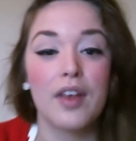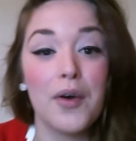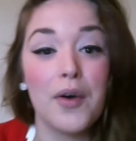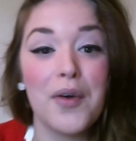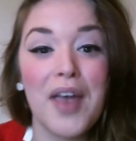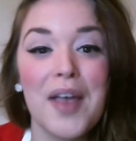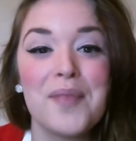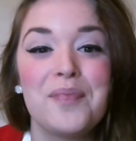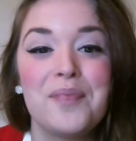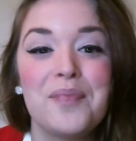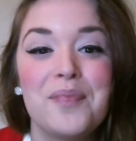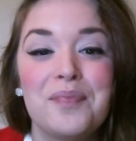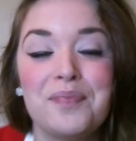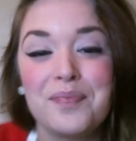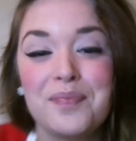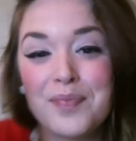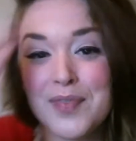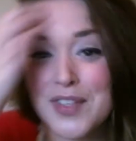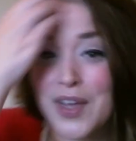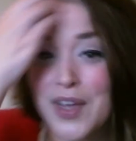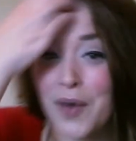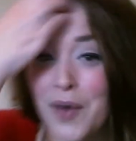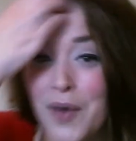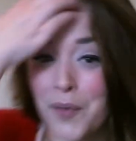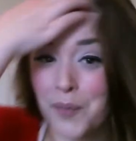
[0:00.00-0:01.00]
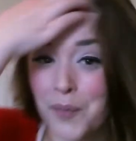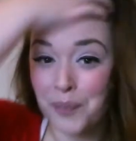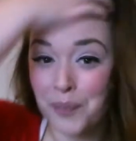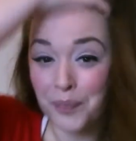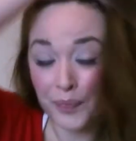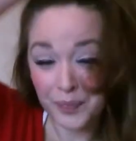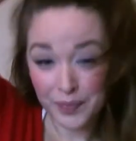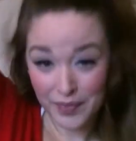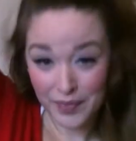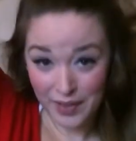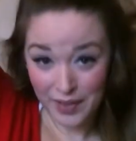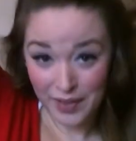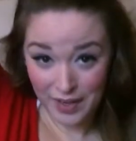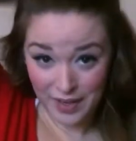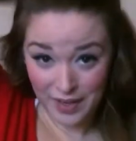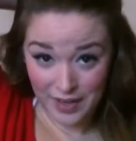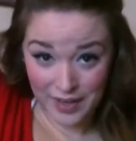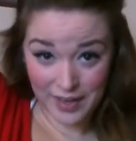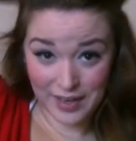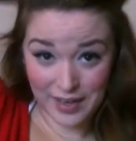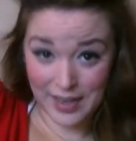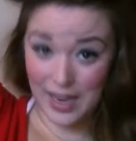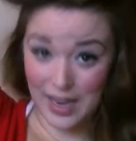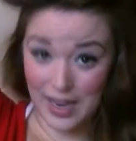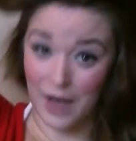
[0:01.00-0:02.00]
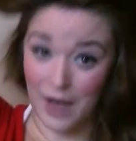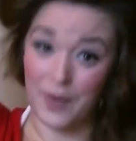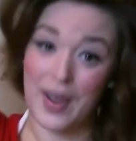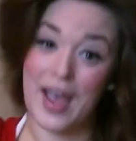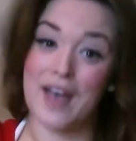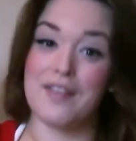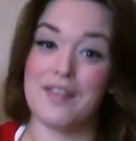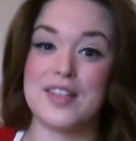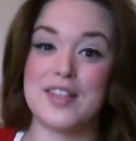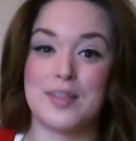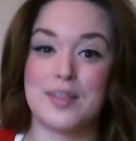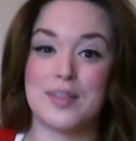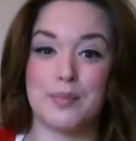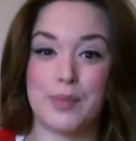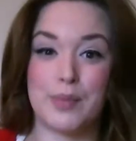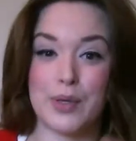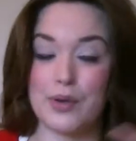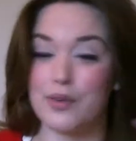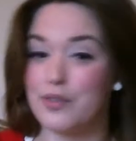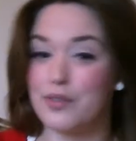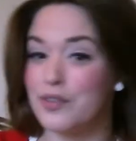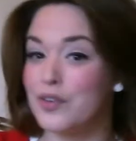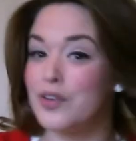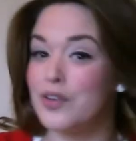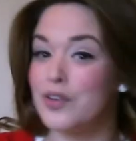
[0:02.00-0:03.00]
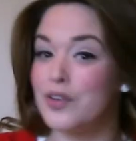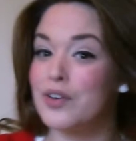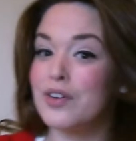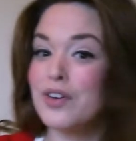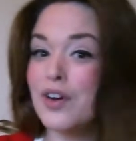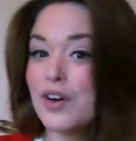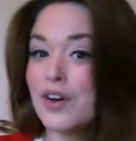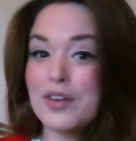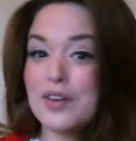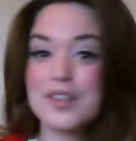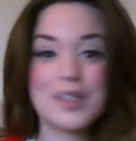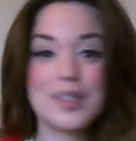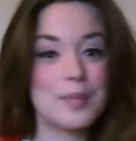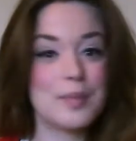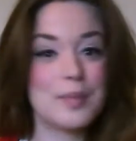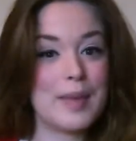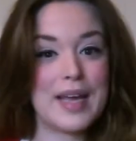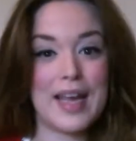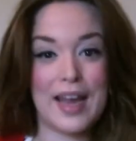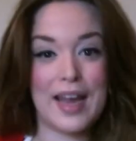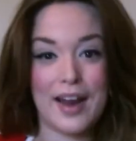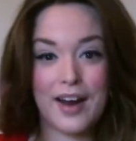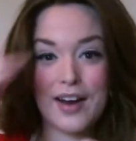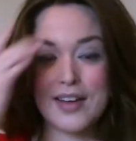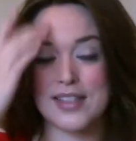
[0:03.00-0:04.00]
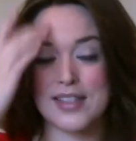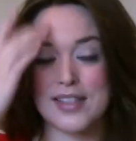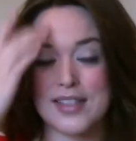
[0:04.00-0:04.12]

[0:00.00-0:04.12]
Okay, so now I have this beautiful curl to my hair.